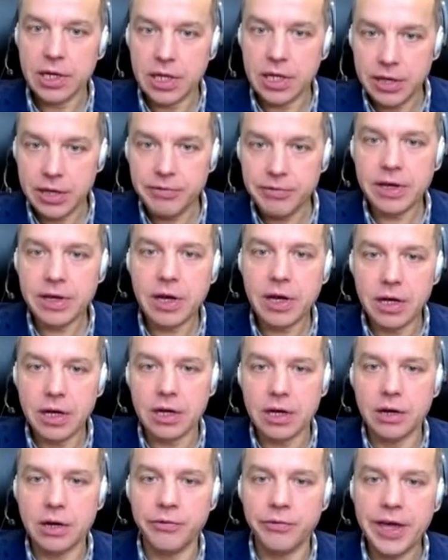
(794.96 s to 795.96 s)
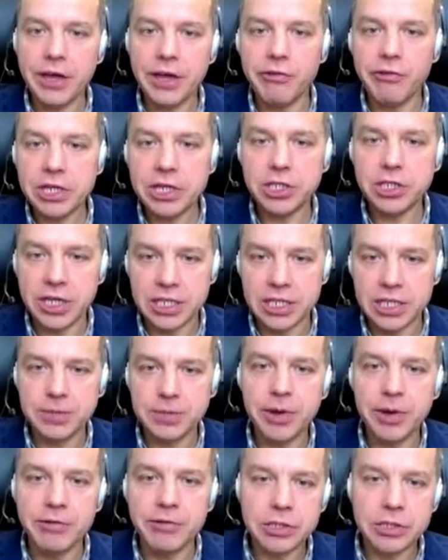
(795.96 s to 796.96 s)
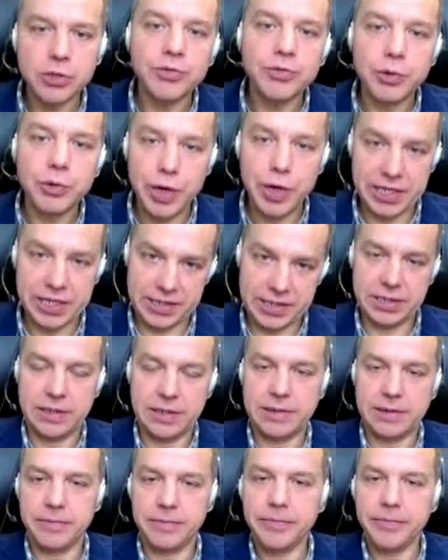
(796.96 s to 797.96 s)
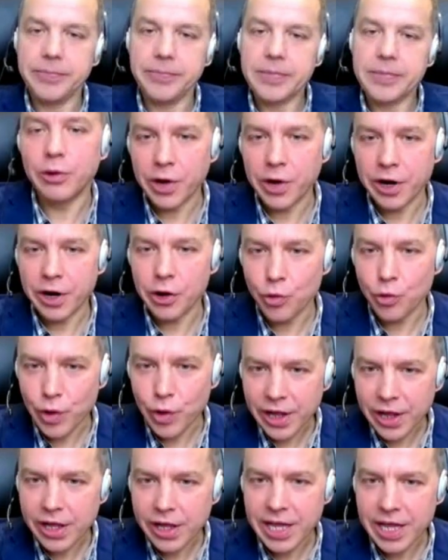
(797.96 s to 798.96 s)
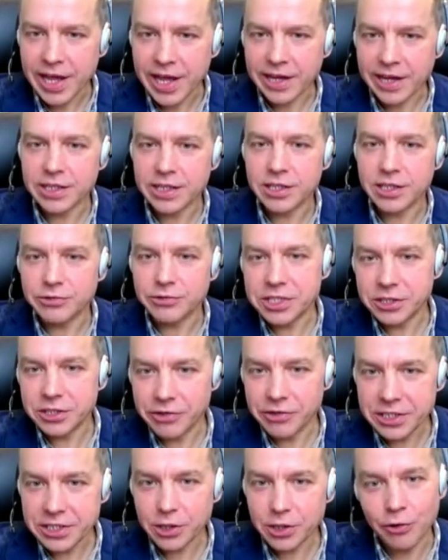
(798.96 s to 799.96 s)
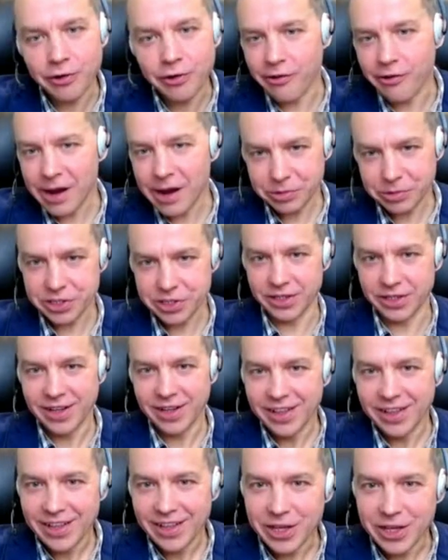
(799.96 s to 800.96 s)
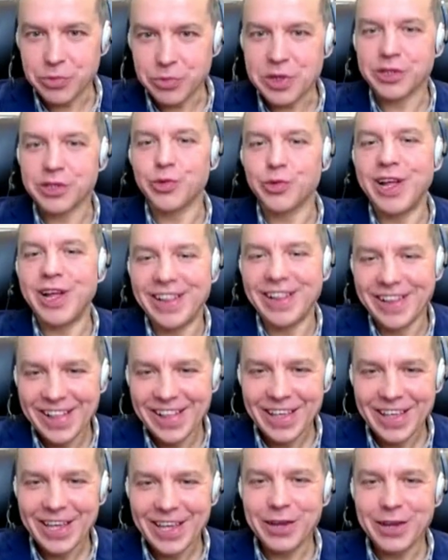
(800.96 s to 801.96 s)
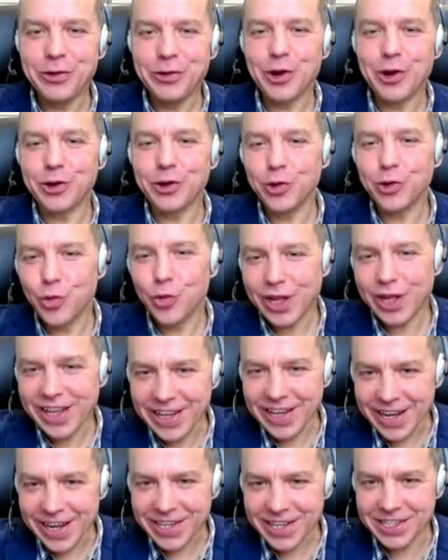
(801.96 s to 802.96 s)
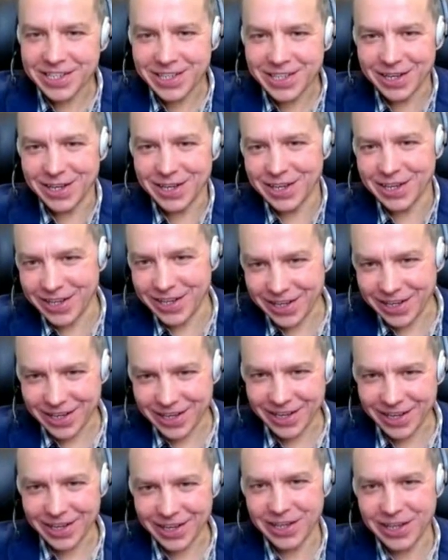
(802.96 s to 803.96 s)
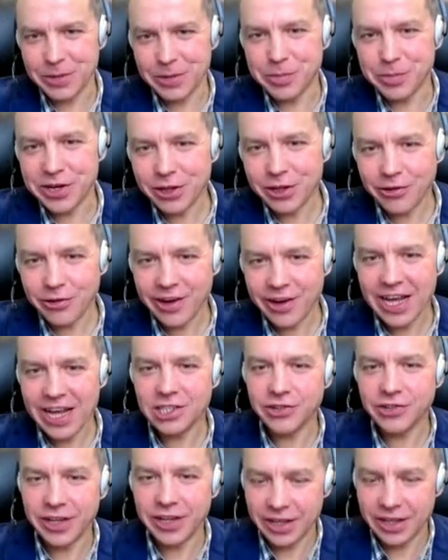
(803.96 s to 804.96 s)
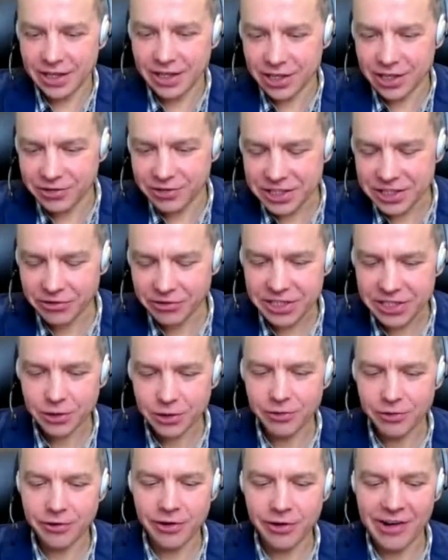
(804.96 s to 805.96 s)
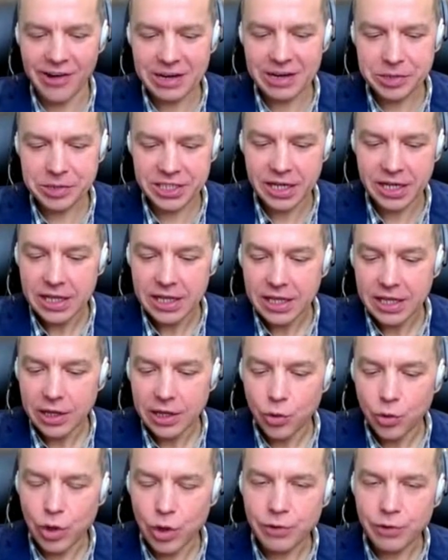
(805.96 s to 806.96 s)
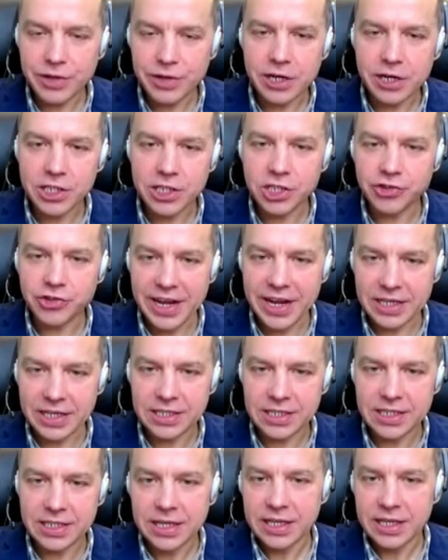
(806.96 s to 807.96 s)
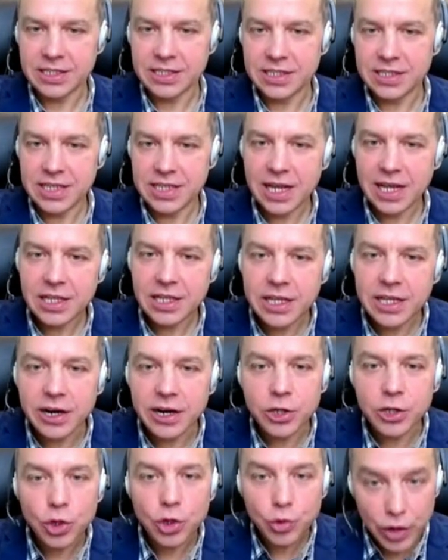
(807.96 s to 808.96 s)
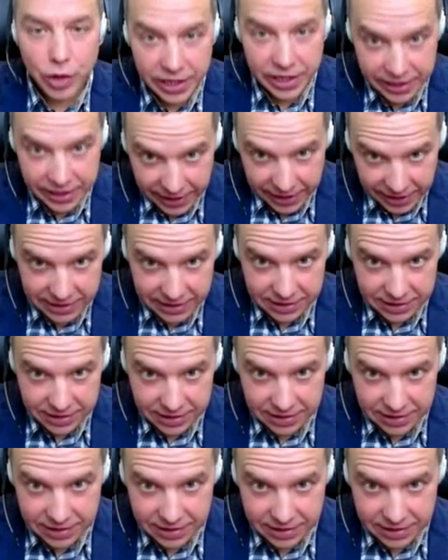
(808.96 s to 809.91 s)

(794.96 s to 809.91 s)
giving a uh, very rich experience of the West where you're well connected, there is a risk of corruption. It means well, if you're too well connected uh, uh, in a particular country, uh, there is a risk of corruption. One of their strengths is exactly they are not well connected.